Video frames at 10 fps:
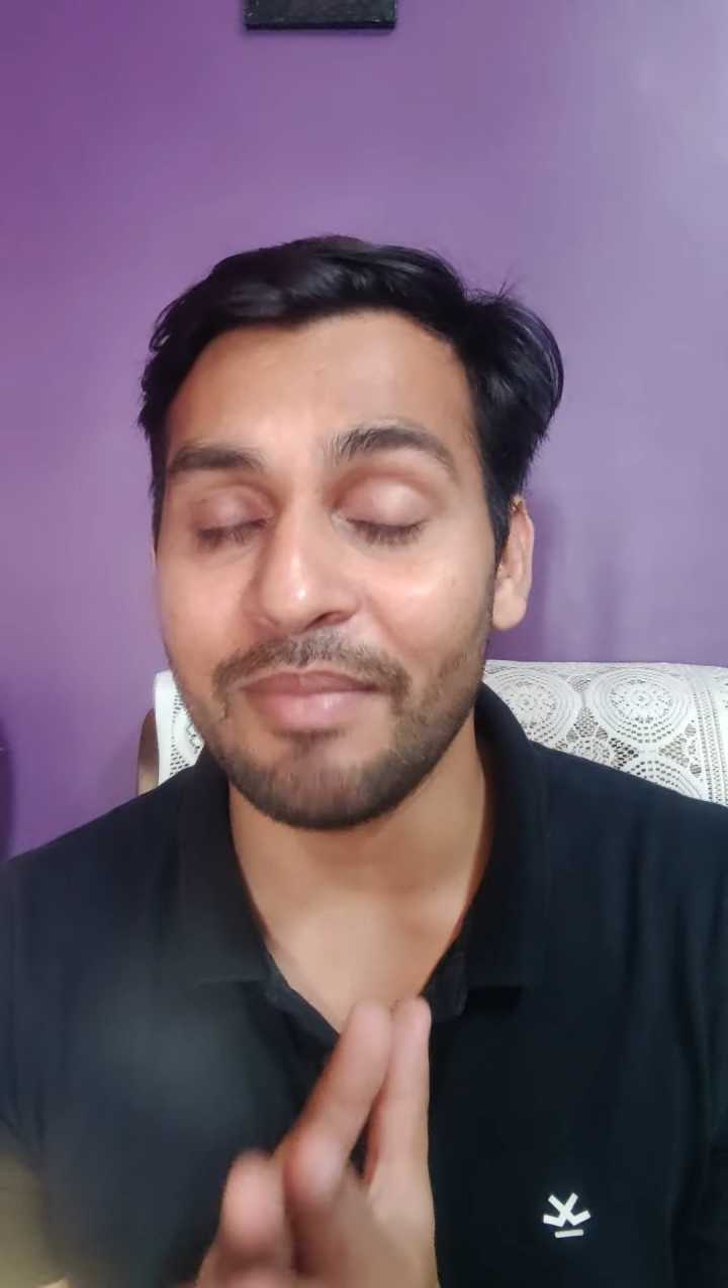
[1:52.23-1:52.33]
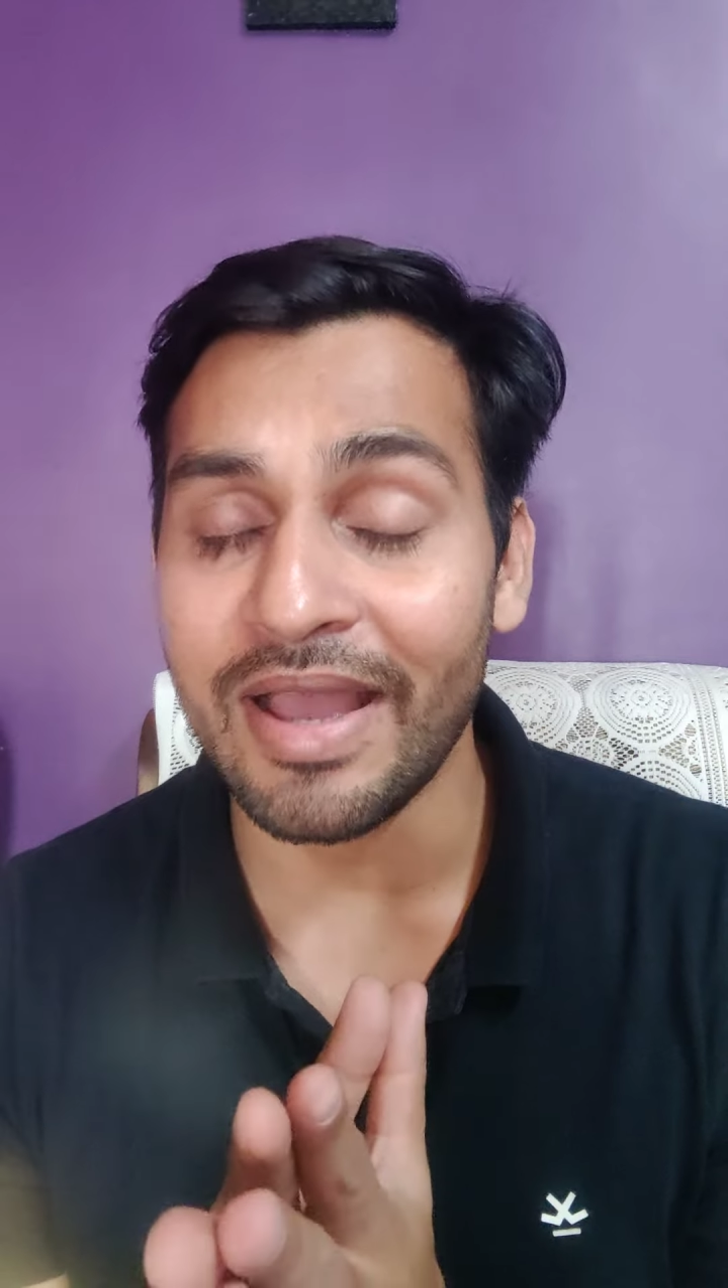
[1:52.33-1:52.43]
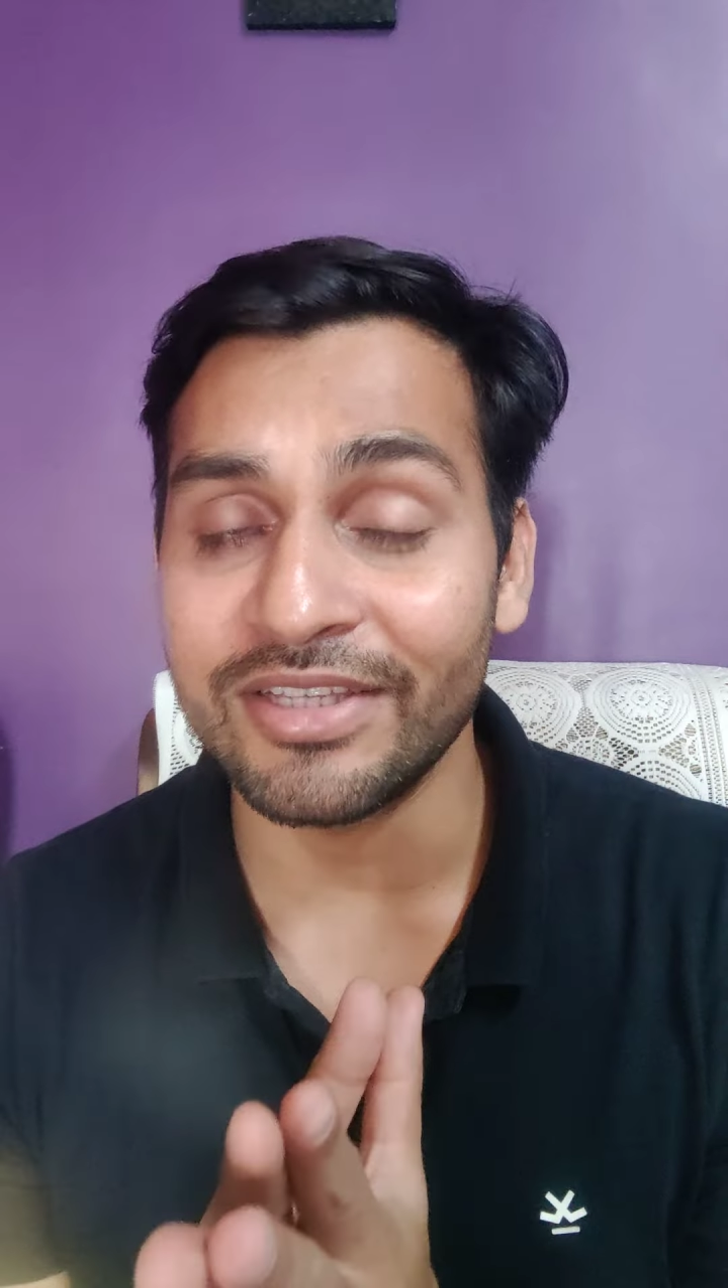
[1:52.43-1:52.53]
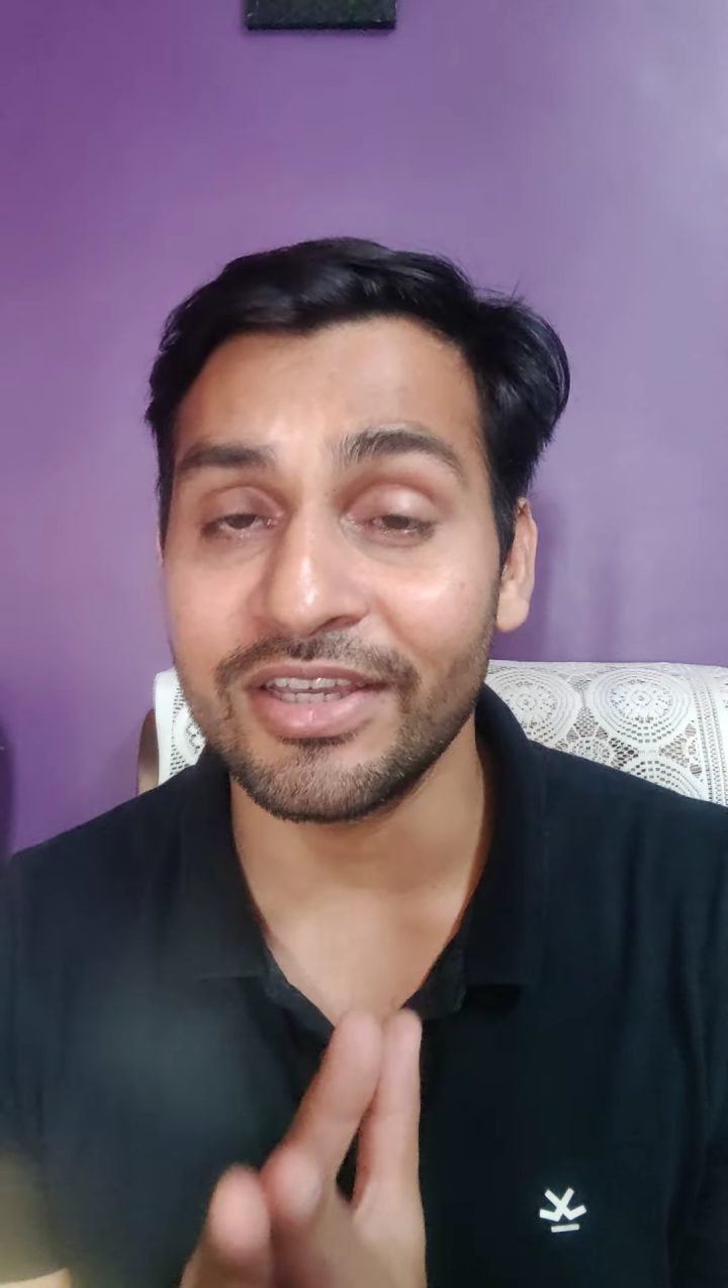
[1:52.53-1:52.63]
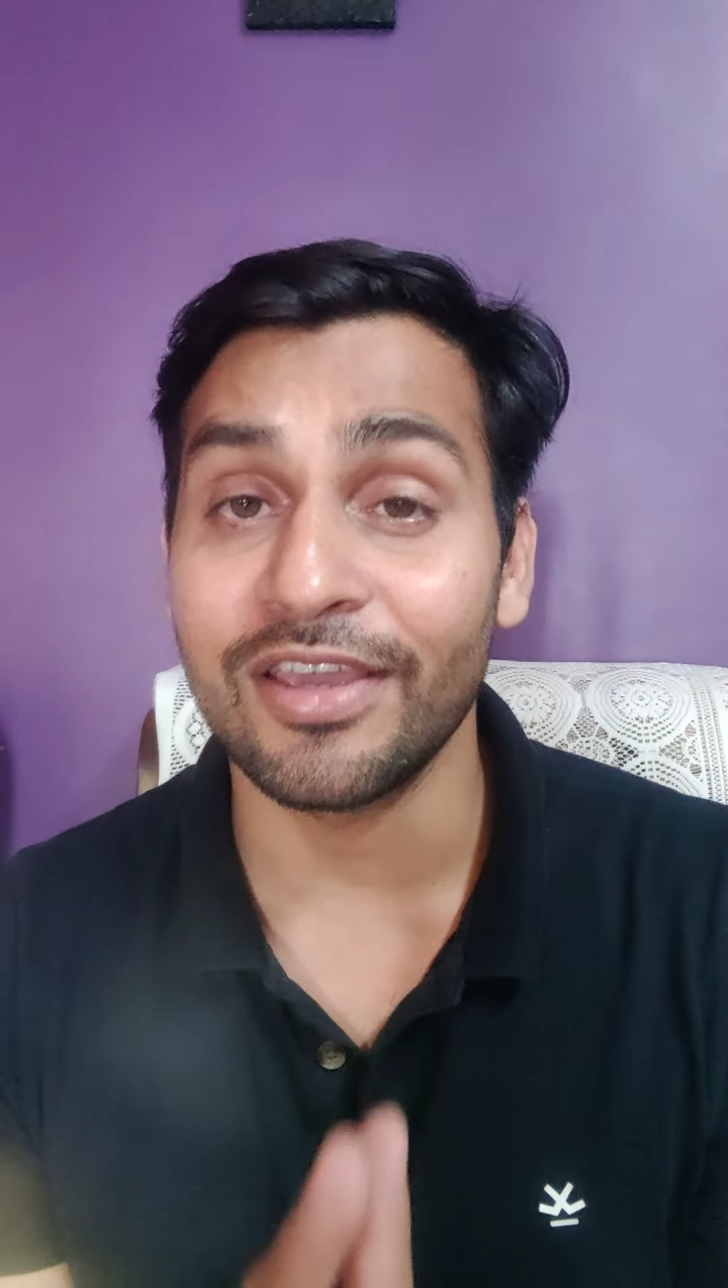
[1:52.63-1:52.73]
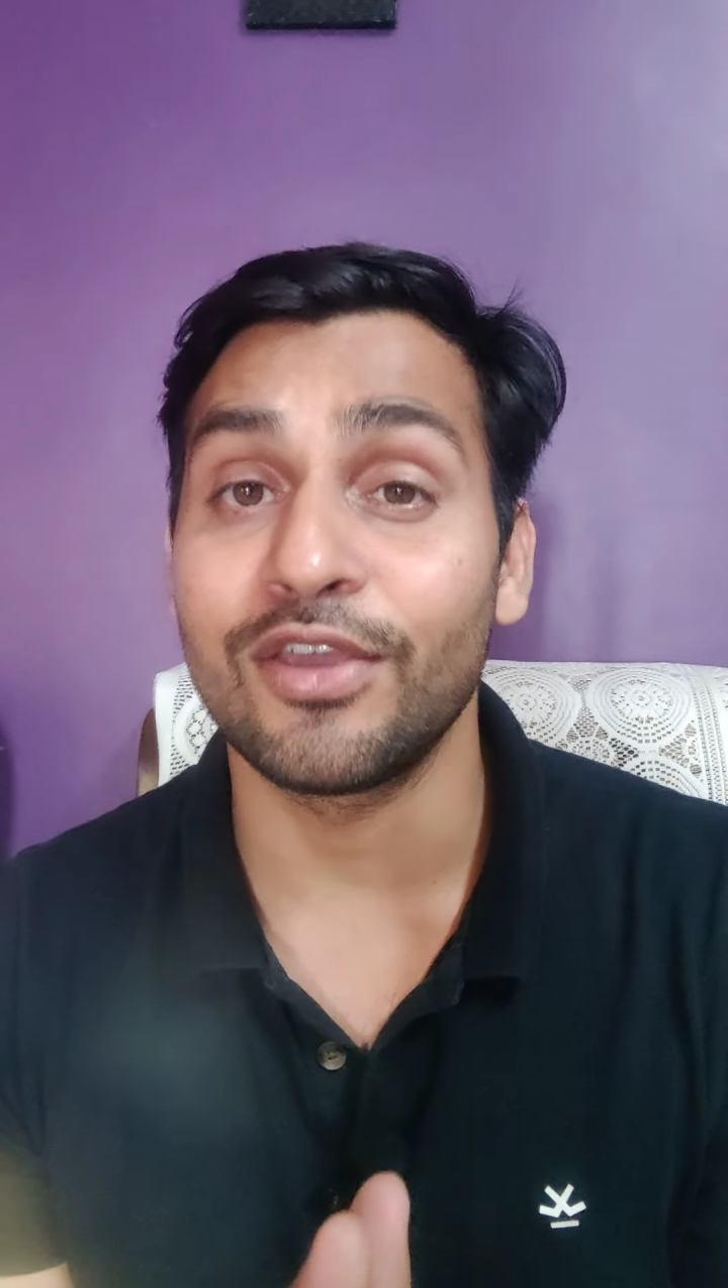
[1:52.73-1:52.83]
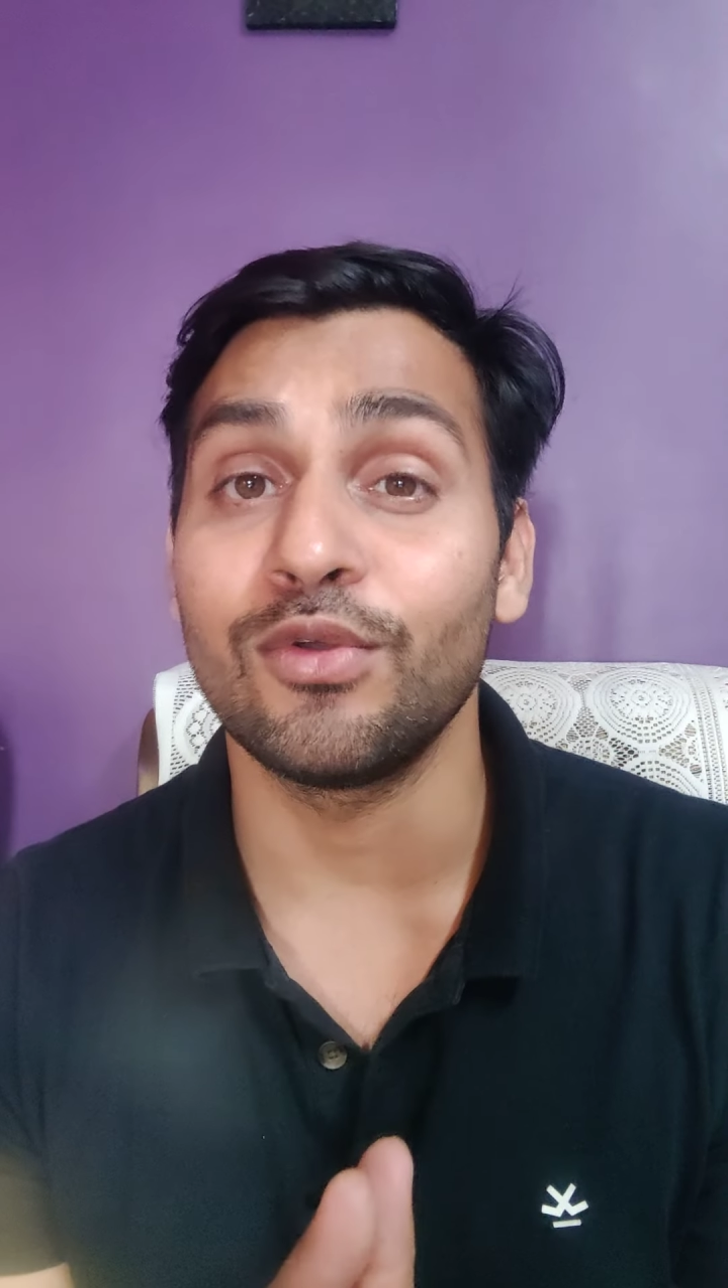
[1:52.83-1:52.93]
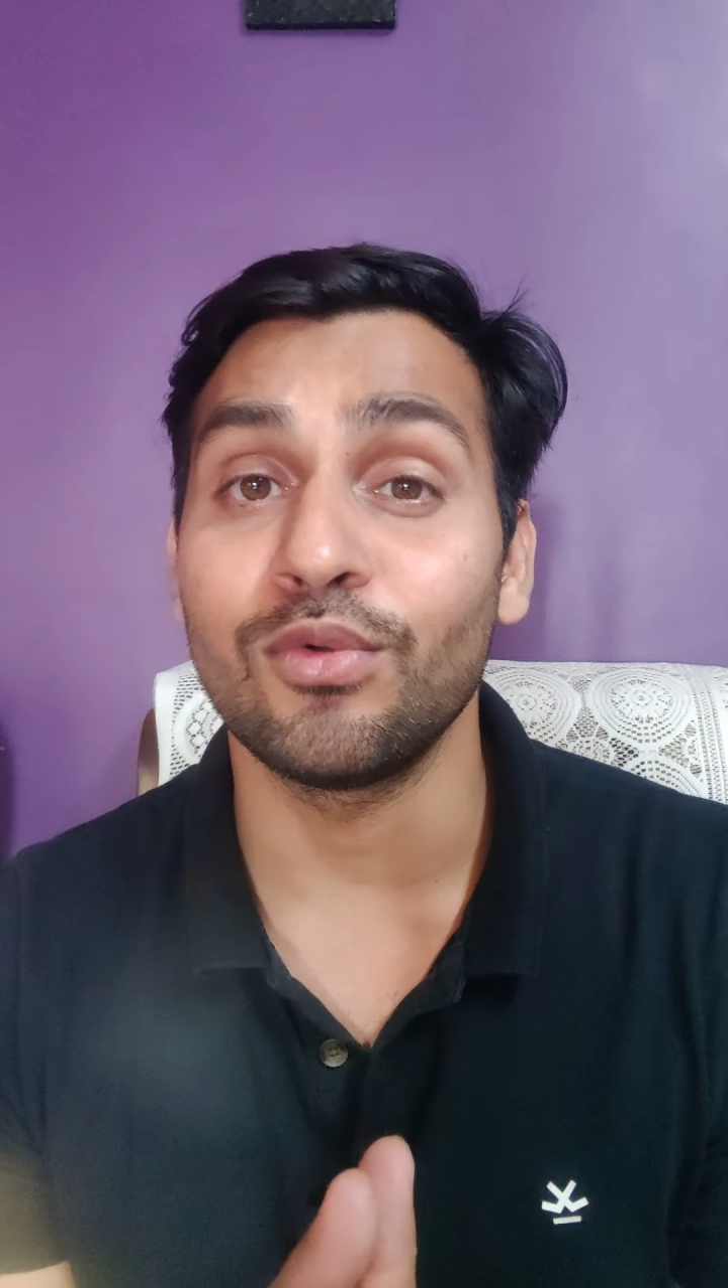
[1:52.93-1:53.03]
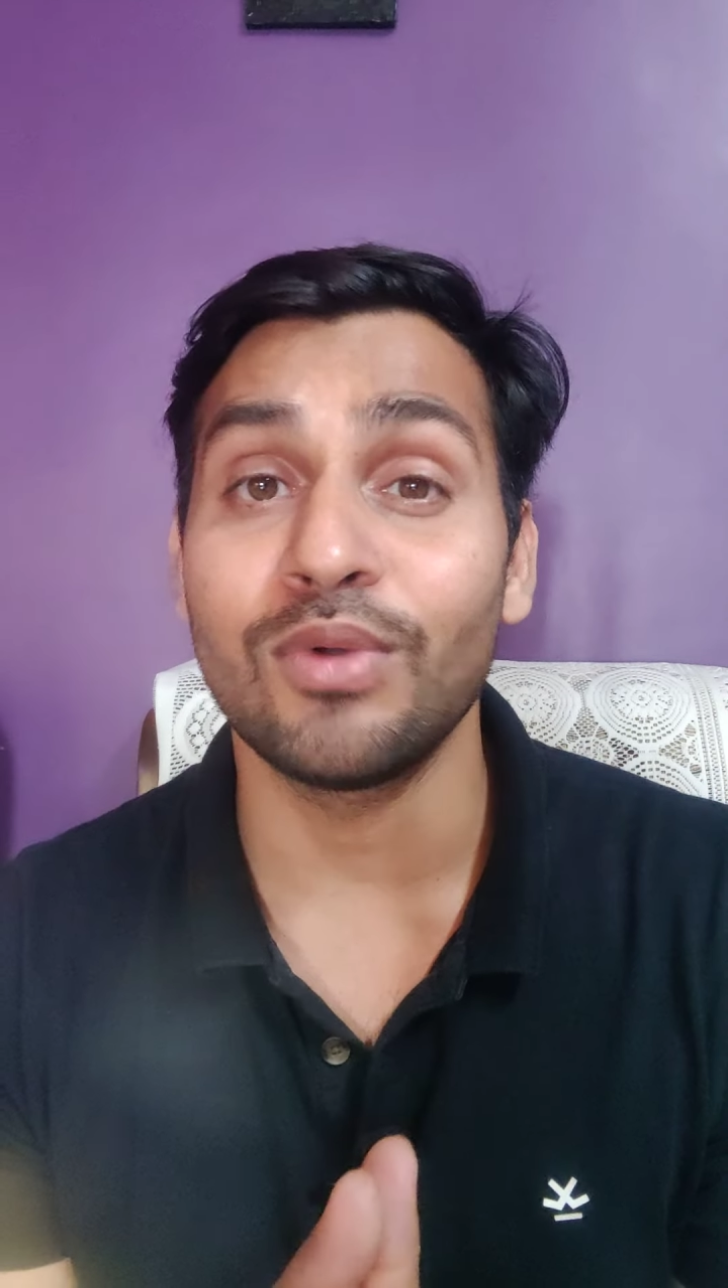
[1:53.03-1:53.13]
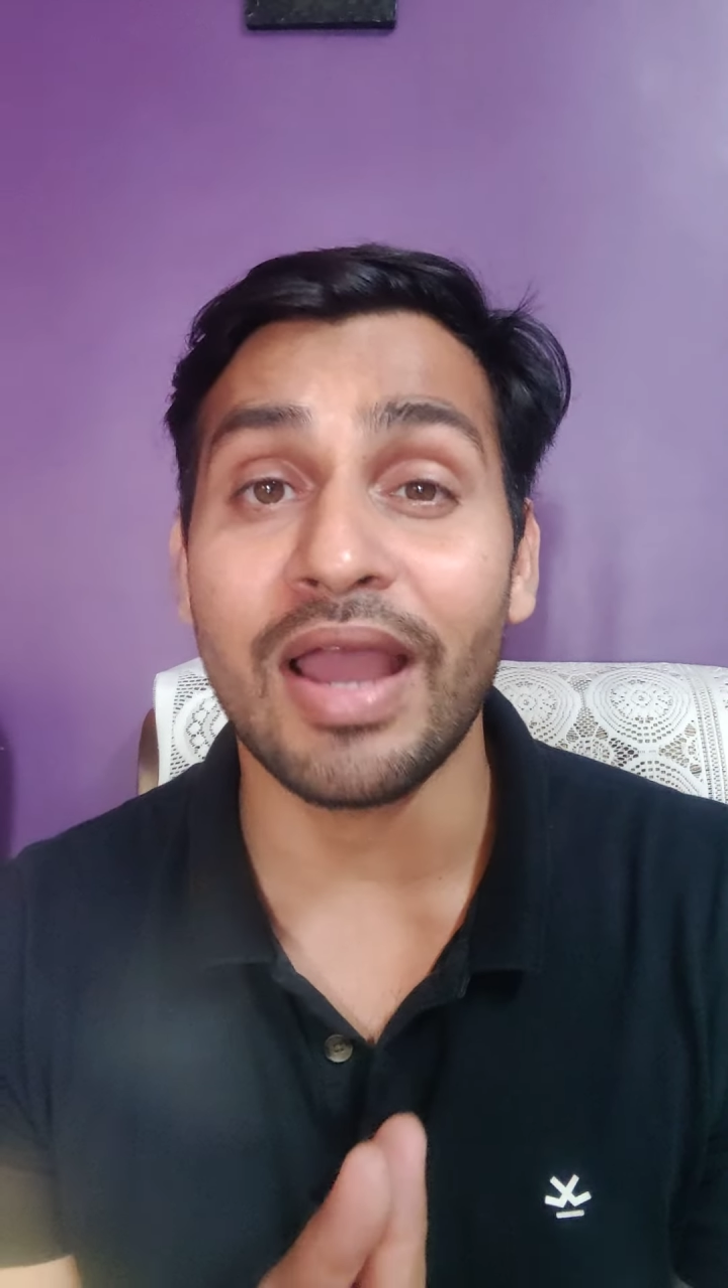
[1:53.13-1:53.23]
magic
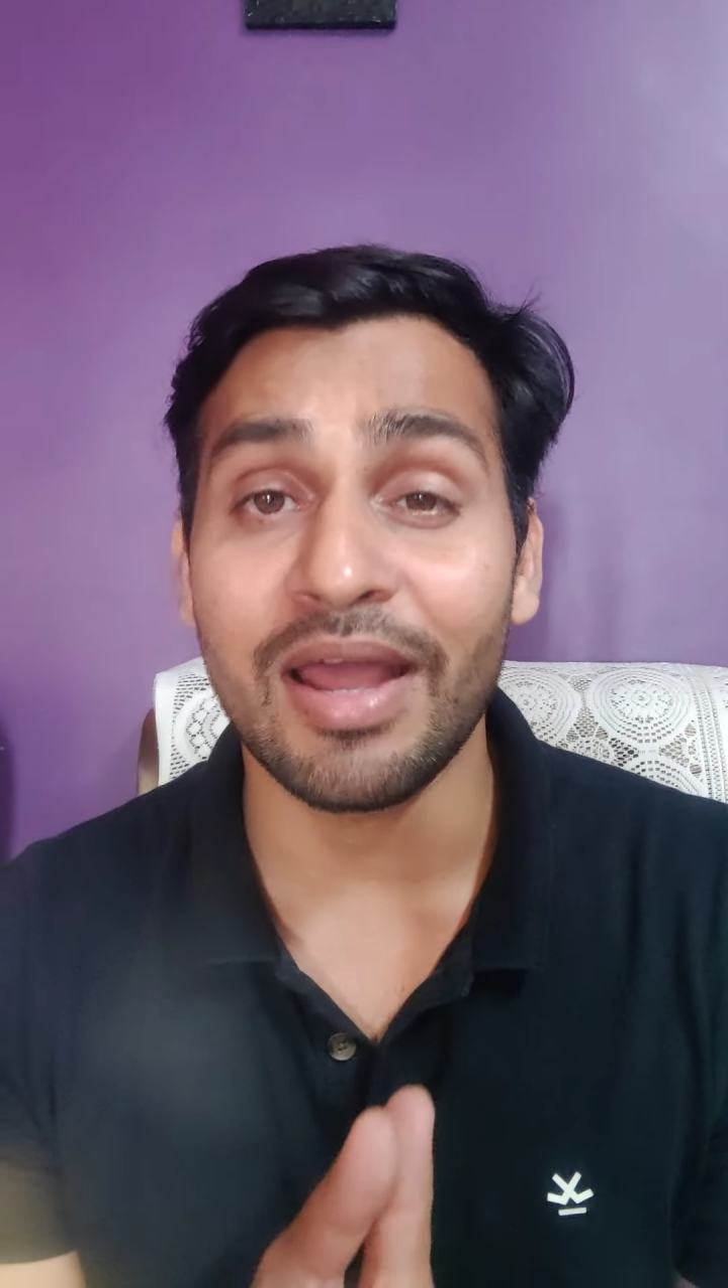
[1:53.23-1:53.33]
cue